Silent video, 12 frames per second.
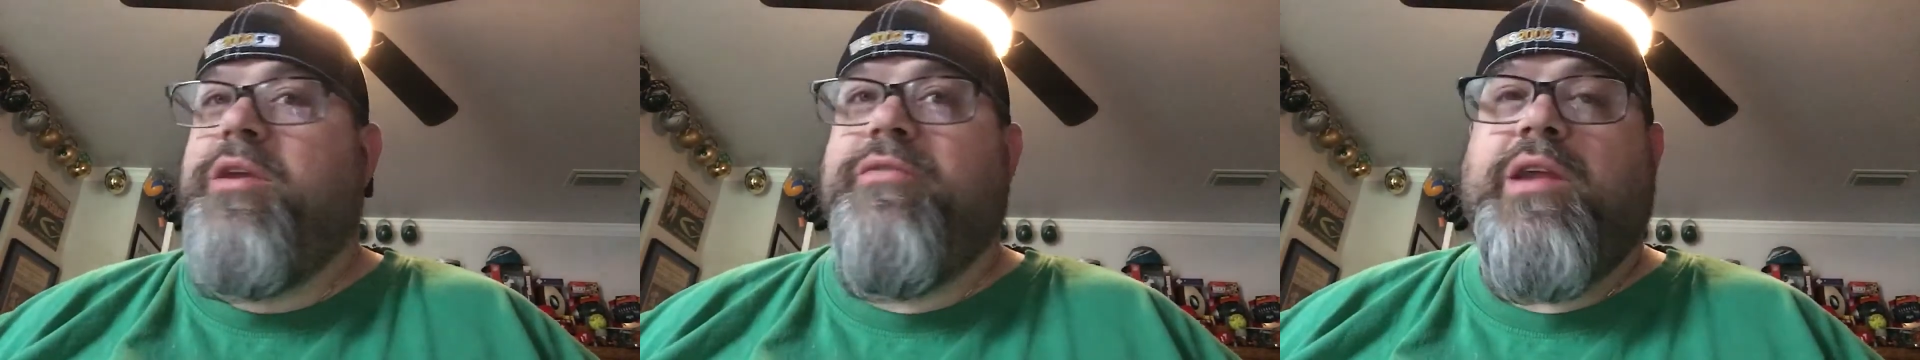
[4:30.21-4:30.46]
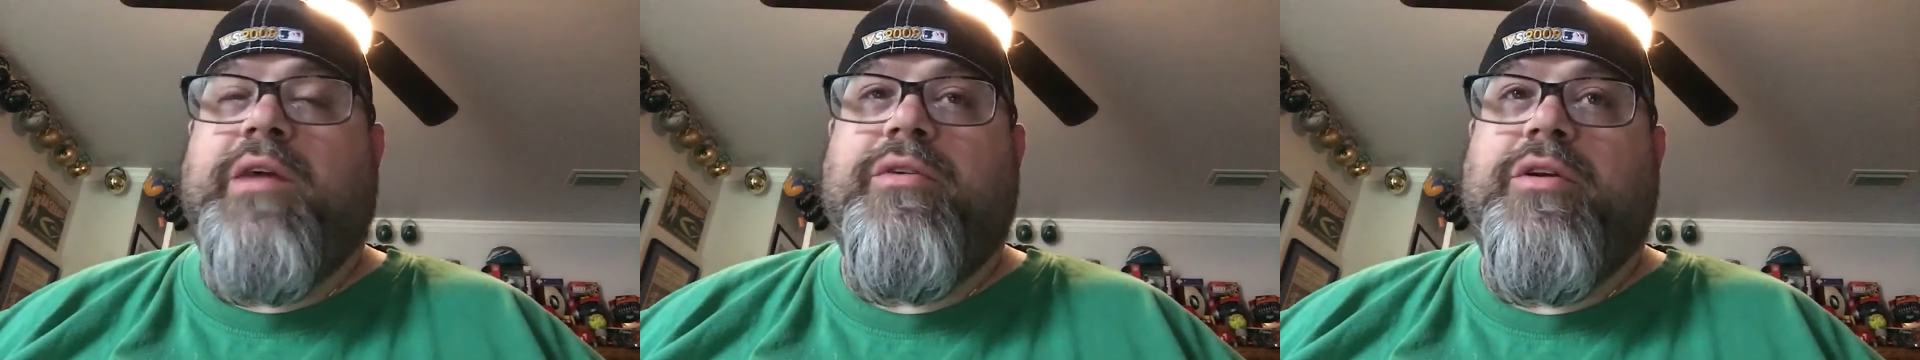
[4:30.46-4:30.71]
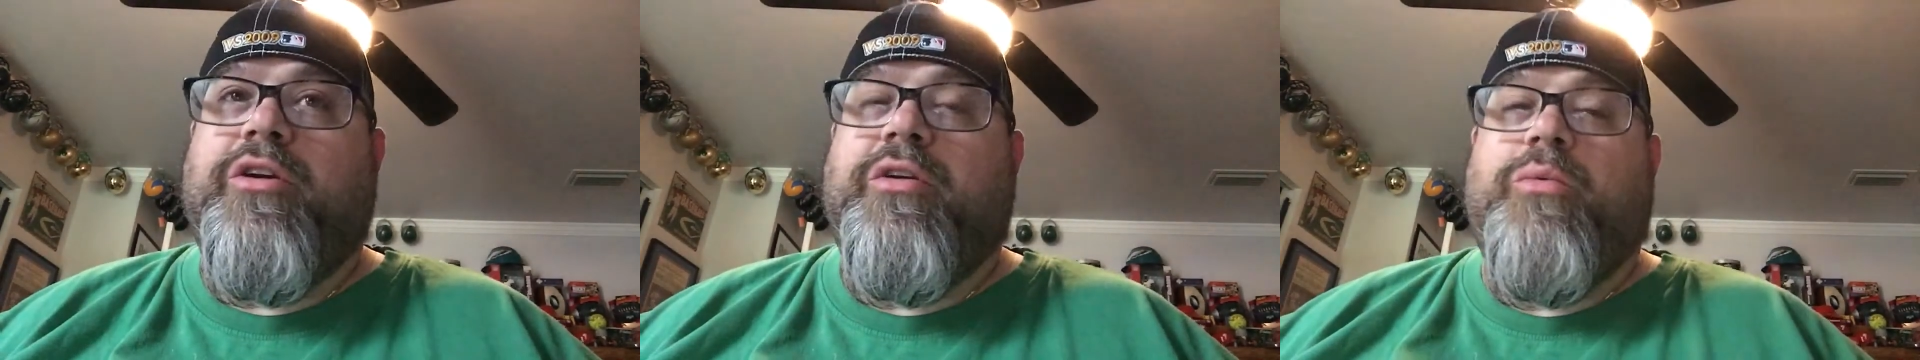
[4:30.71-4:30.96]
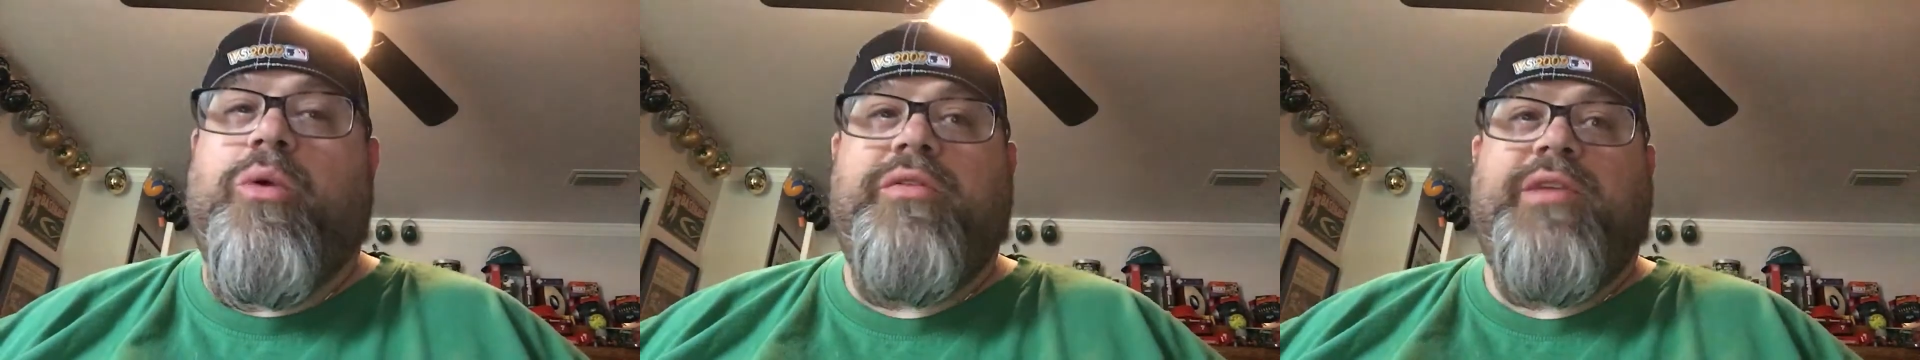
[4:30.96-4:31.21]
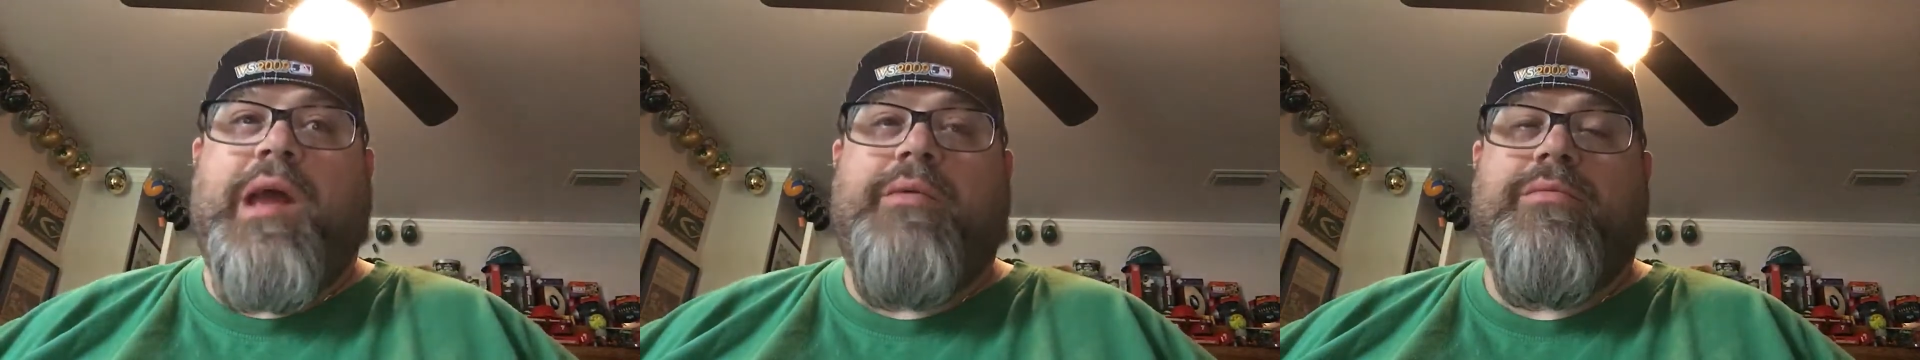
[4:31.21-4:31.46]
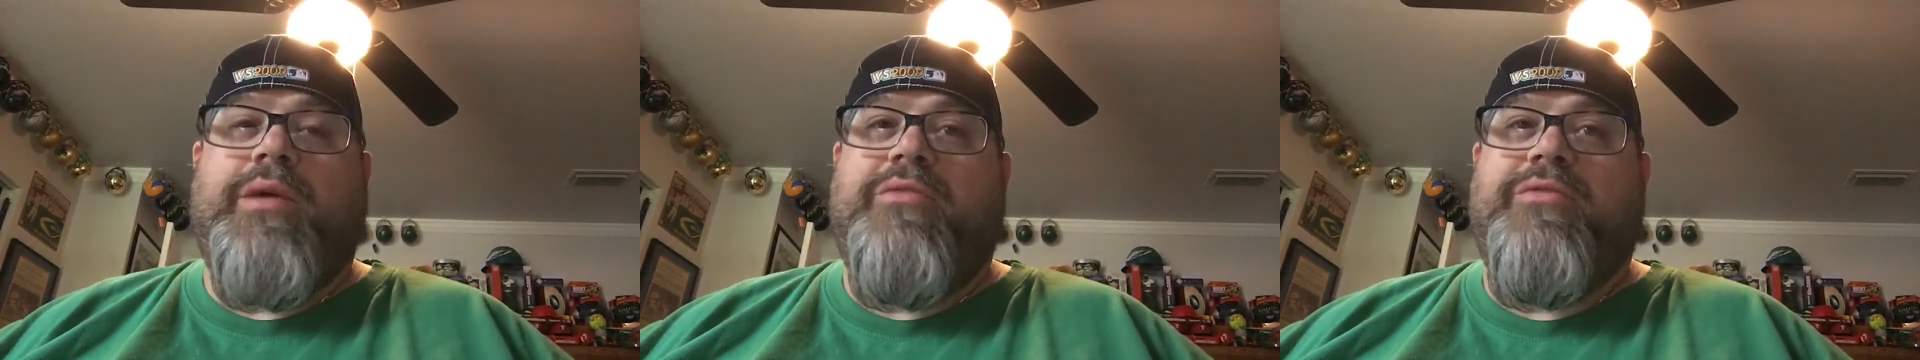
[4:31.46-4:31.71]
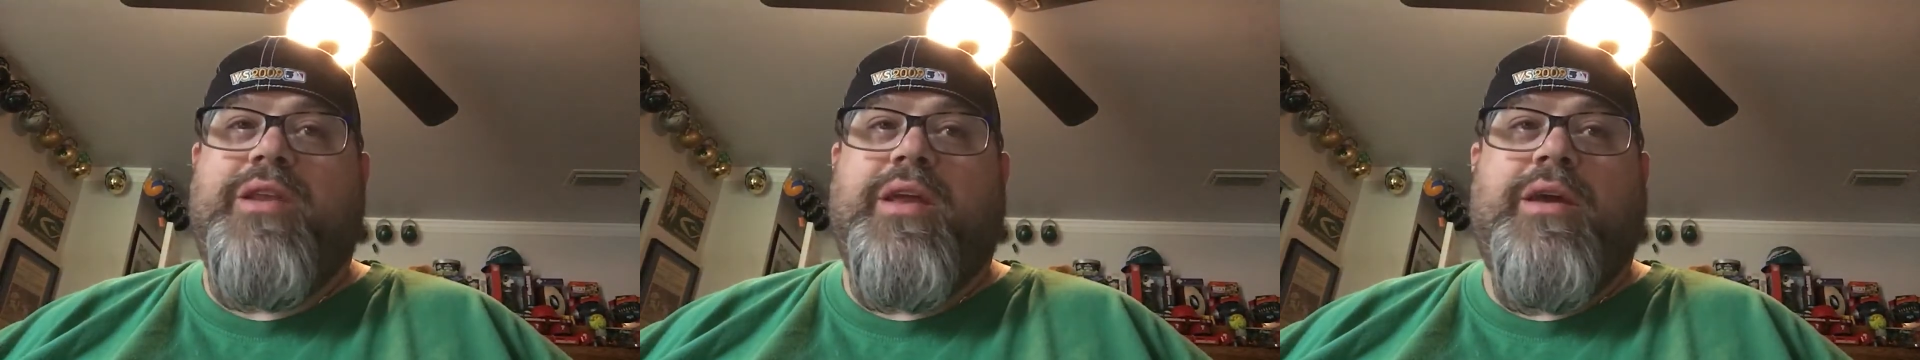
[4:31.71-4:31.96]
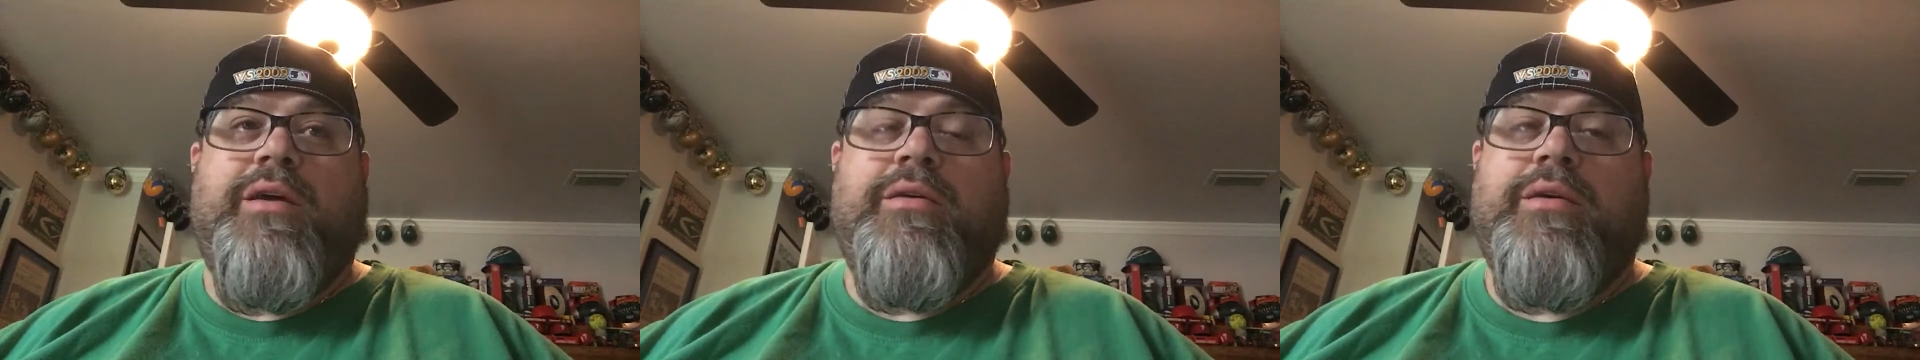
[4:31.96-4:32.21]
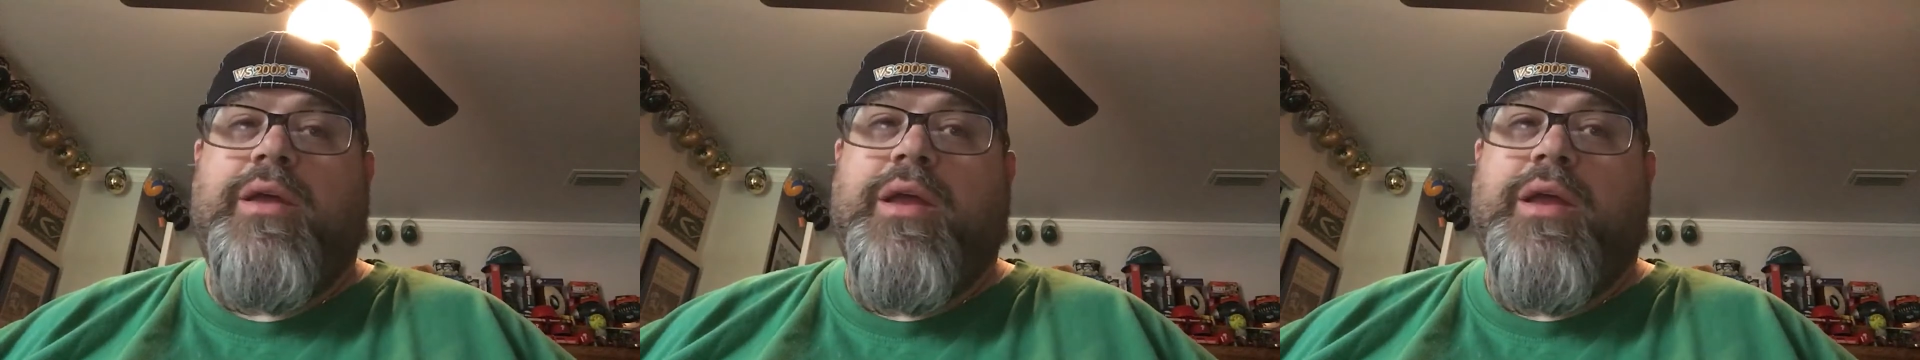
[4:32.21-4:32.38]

You've never heard one time of my video.